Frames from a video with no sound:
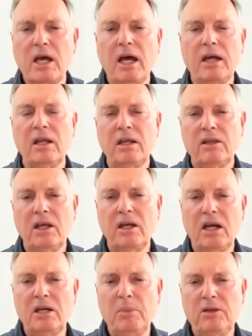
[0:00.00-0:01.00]
out, there'd
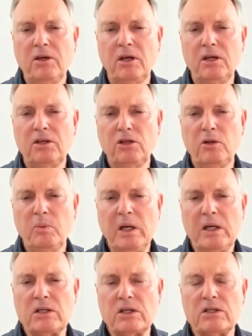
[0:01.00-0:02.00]
only be 32
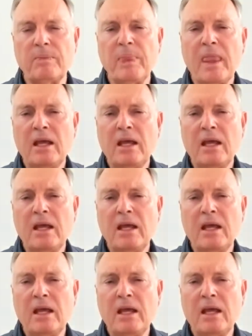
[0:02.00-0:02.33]
pieces.